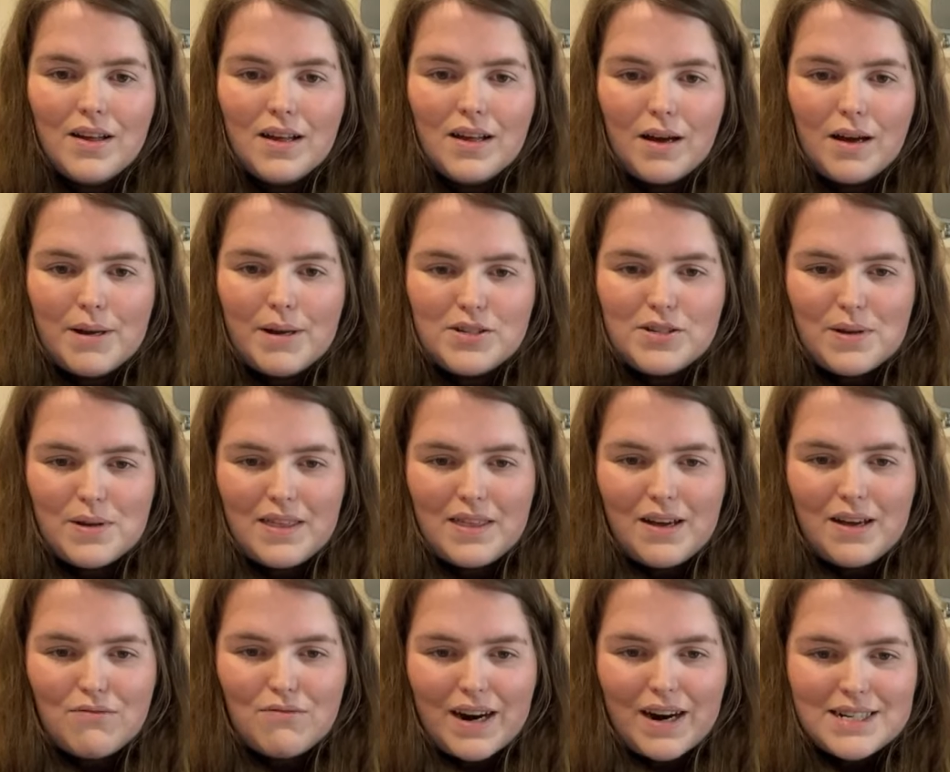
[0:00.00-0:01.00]
I mean, do we
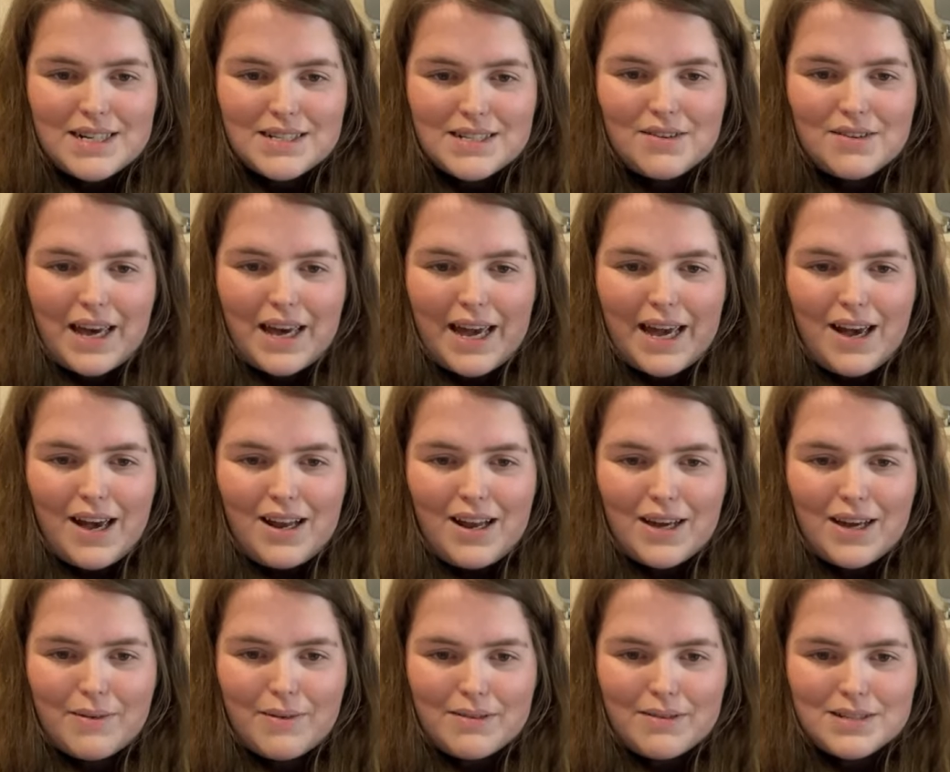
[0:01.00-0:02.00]
think red is okay? Earlier
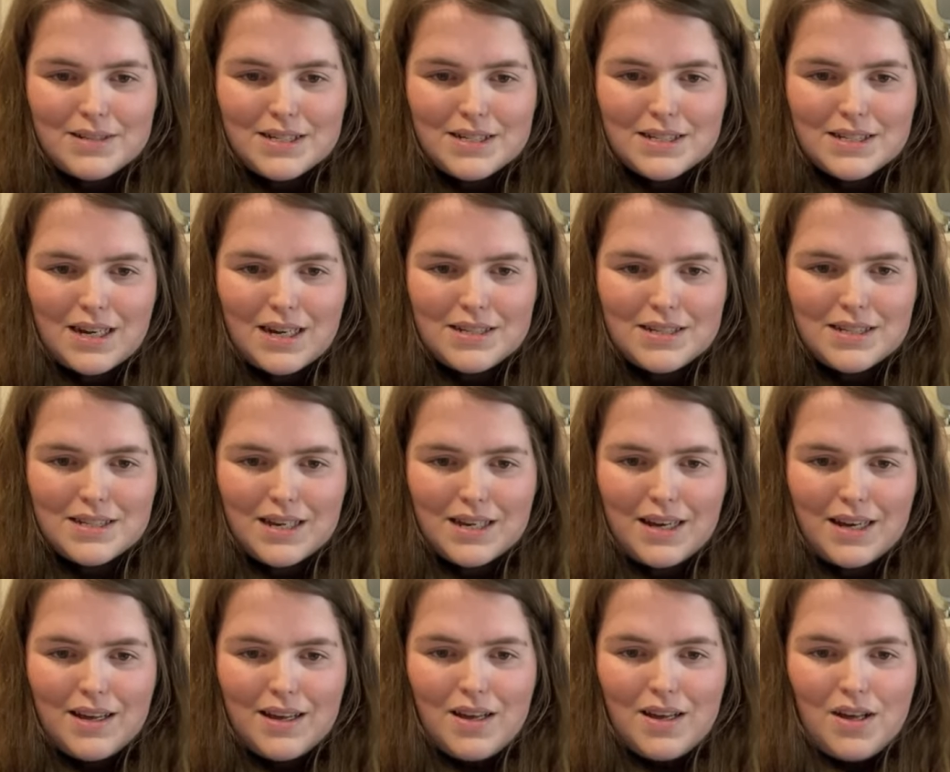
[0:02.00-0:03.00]
when I was discussing
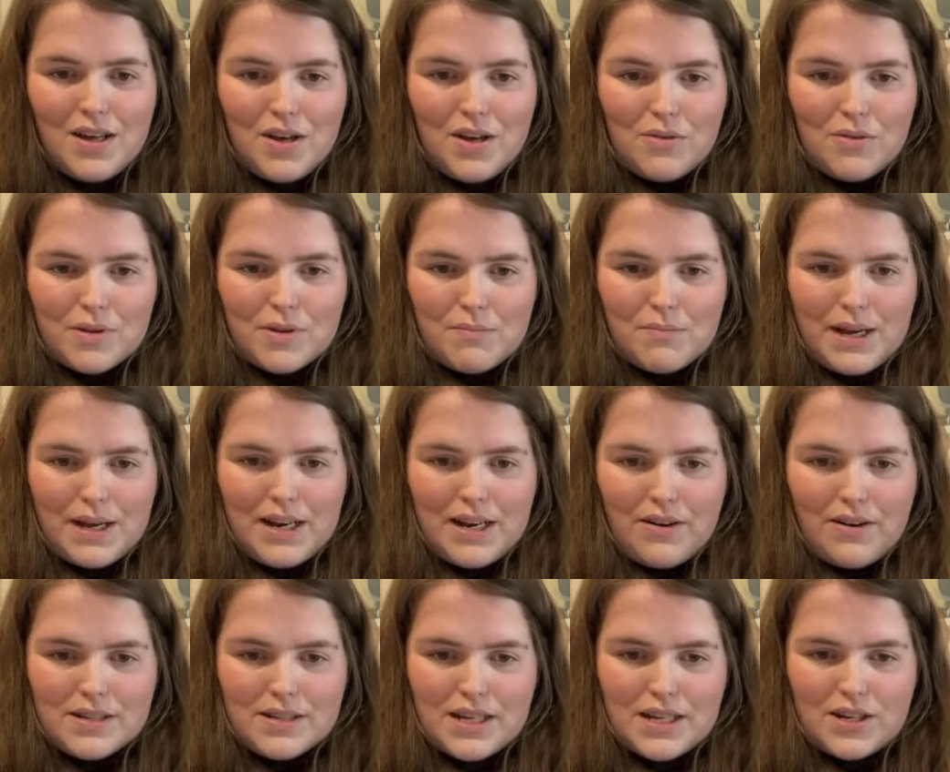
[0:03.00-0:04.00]
it with Amelia, I
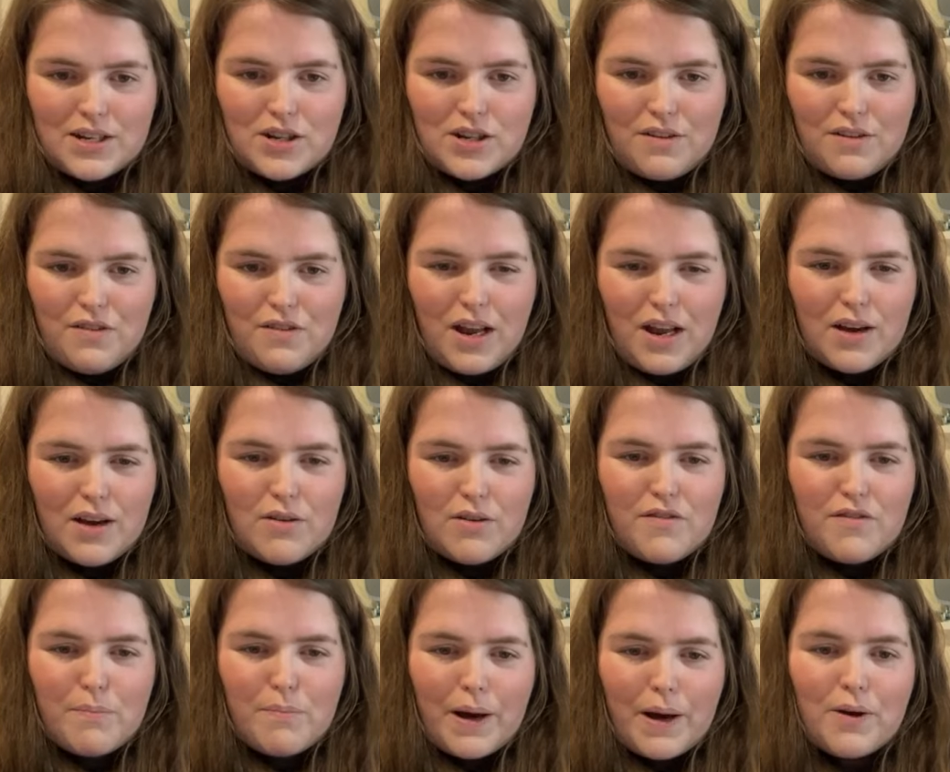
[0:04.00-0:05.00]
was like, I feel like
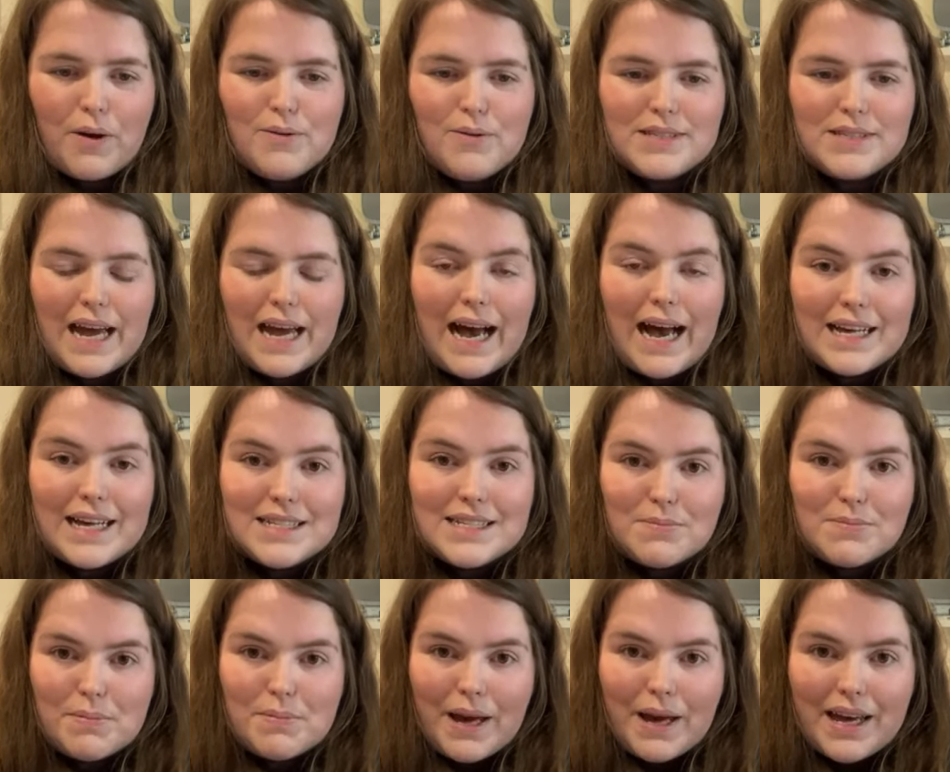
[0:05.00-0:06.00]
for bows, it has to
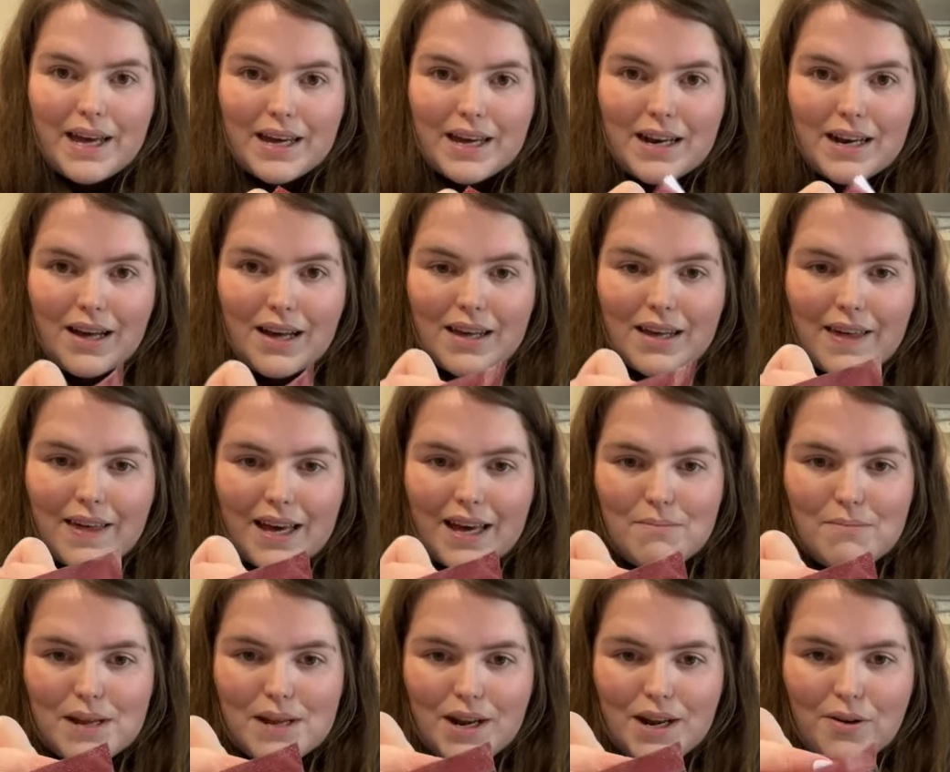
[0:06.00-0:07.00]
be pink. Like there can
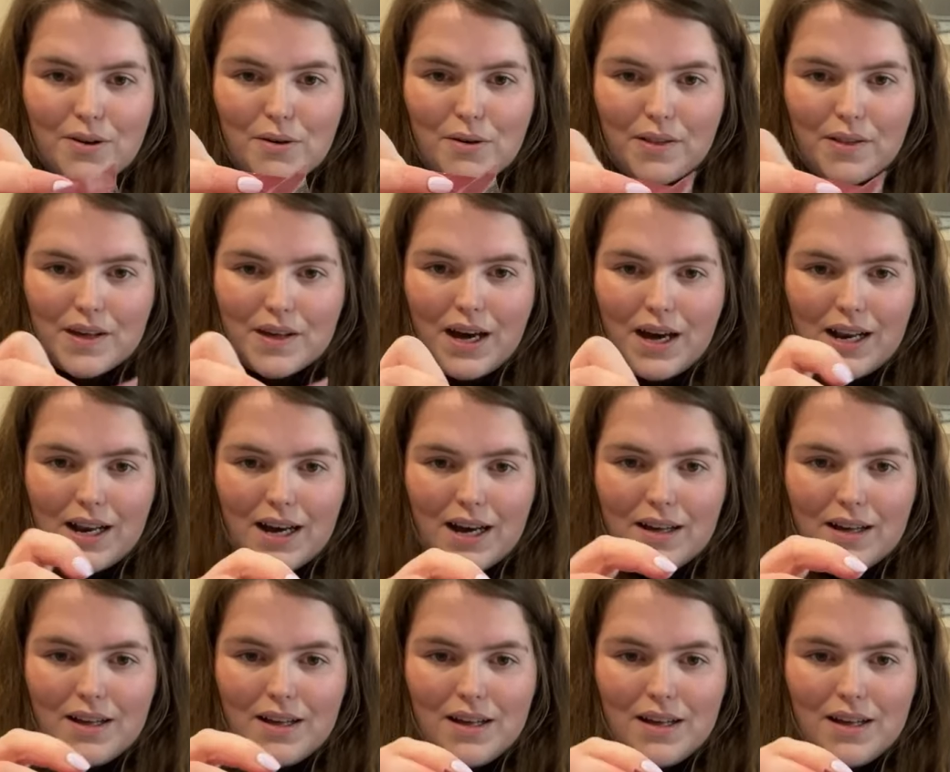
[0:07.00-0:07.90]
be no other colour.